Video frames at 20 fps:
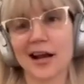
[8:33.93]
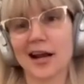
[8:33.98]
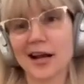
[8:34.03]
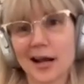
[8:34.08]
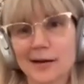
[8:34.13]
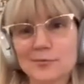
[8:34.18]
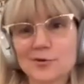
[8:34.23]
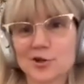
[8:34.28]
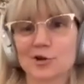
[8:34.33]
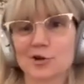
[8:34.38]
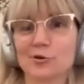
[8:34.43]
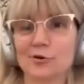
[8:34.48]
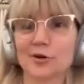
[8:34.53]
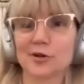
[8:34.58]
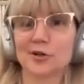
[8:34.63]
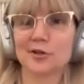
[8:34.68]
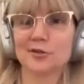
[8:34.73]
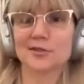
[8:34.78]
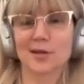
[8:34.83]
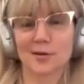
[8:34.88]
And I'm sure
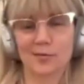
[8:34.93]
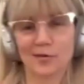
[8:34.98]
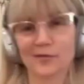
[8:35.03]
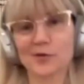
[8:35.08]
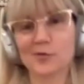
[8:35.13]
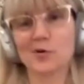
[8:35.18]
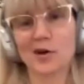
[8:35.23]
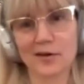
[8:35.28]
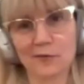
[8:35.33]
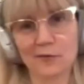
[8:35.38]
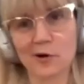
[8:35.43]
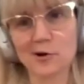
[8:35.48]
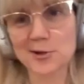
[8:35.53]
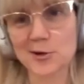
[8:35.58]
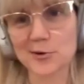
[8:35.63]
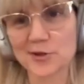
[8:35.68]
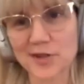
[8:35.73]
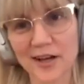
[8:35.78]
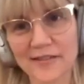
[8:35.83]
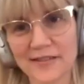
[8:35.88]
some of you have
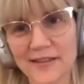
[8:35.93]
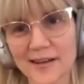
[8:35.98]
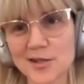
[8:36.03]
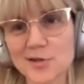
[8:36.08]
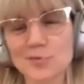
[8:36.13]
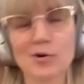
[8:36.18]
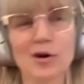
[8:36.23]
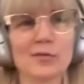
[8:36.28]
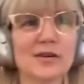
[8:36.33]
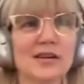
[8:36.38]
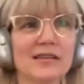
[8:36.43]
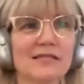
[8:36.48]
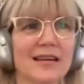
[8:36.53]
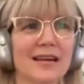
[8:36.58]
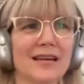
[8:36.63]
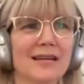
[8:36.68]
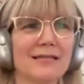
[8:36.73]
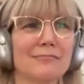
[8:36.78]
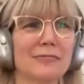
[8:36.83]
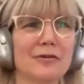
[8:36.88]
also done this, where we
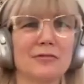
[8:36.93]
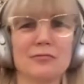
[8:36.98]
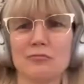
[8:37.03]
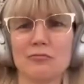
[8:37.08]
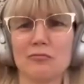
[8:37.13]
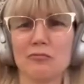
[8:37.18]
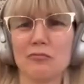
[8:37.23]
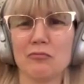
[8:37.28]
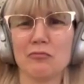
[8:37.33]
think, well,